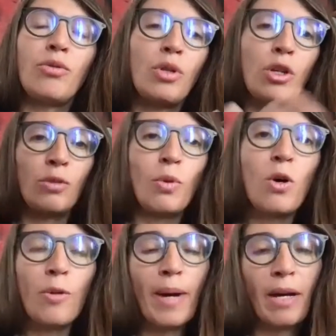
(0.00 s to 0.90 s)
learn
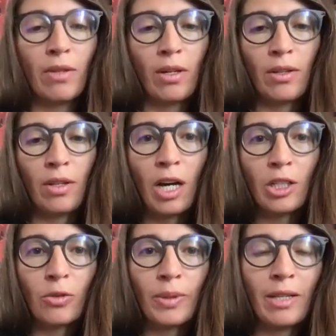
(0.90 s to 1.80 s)
more about the
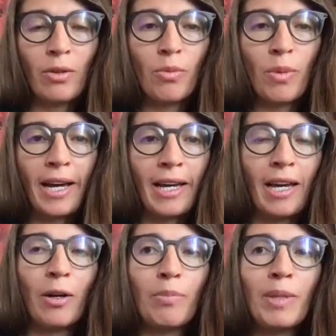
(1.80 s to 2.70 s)
country and the way
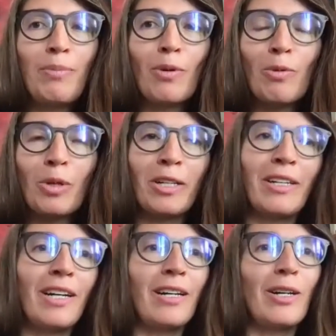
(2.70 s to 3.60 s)
people
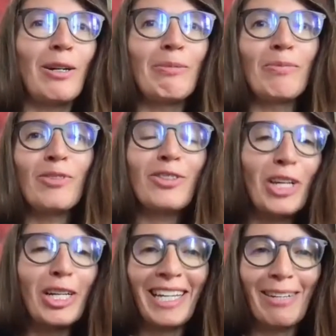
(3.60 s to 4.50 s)
were
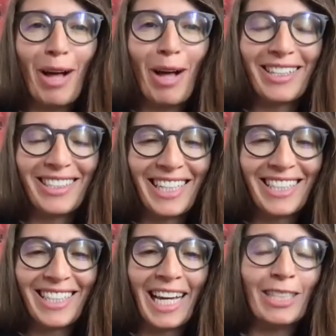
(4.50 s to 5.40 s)
studying
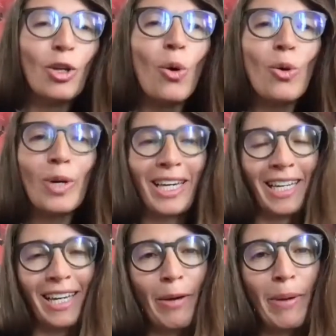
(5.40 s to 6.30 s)
politics and
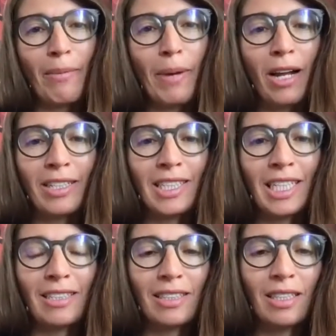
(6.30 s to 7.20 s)
talking about
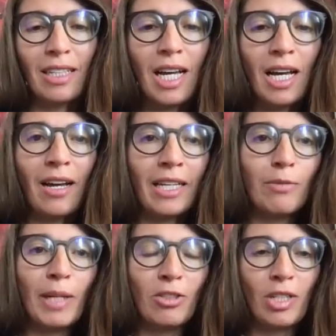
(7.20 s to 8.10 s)
politics,
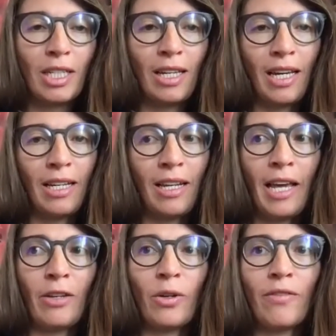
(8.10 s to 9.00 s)
especially
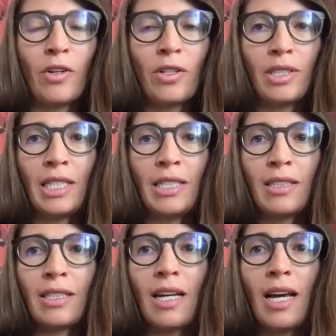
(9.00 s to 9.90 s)
in
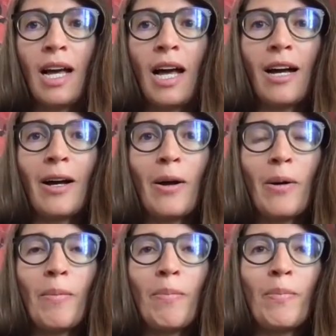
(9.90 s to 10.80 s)
universities.
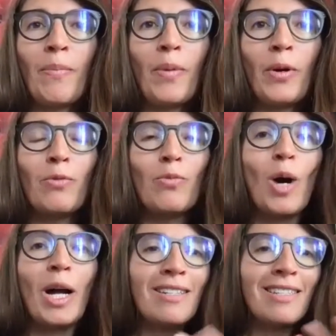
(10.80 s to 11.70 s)
But
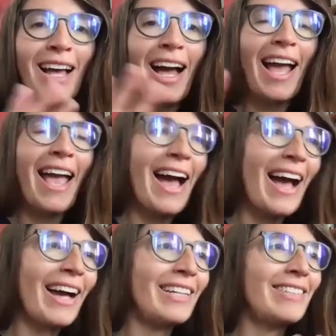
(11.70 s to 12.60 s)
once I
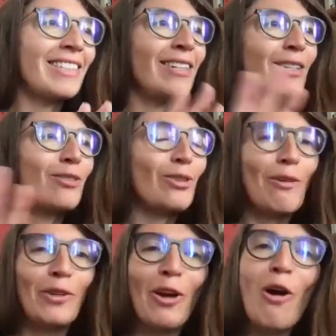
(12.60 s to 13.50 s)
had sort
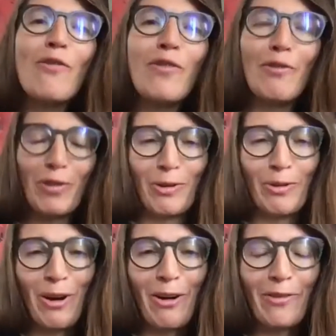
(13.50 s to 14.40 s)
of an
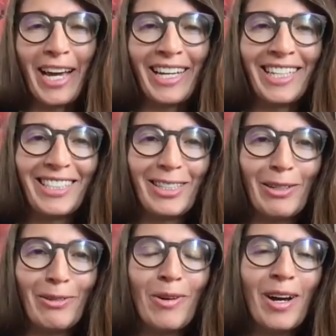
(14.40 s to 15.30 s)
overview of that
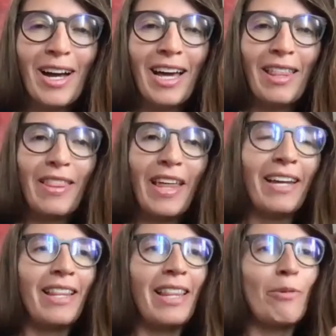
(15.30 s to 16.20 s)
issue,
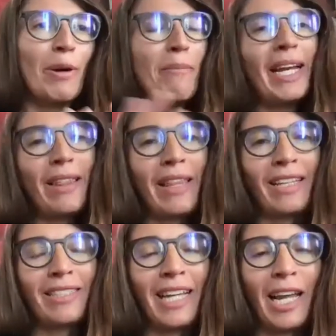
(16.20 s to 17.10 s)
then there were many
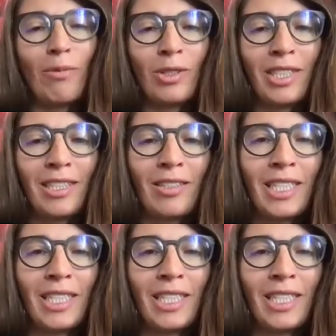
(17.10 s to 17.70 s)
things that I wanted to